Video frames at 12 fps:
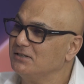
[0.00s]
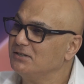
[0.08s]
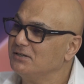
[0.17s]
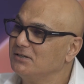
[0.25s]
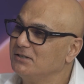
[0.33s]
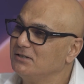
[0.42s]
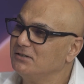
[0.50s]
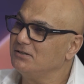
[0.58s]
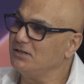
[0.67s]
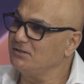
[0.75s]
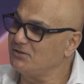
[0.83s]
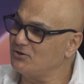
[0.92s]

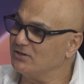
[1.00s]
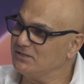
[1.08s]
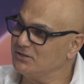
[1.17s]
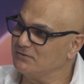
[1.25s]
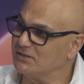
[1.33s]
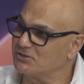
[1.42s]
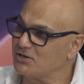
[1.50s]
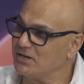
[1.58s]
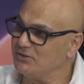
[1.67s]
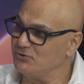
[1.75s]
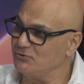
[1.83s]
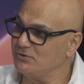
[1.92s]
the idea of the
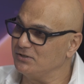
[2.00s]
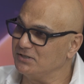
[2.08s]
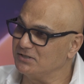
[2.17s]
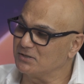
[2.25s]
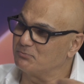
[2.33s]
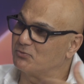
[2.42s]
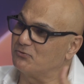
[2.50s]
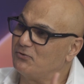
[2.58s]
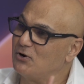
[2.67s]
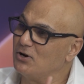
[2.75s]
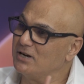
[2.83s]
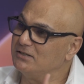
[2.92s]
trade union is to
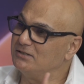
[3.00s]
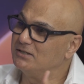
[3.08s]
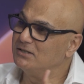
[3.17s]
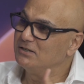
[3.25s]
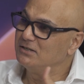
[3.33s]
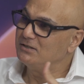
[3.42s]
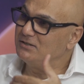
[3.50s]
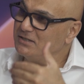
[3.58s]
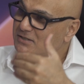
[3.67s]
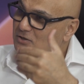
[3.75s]
provide this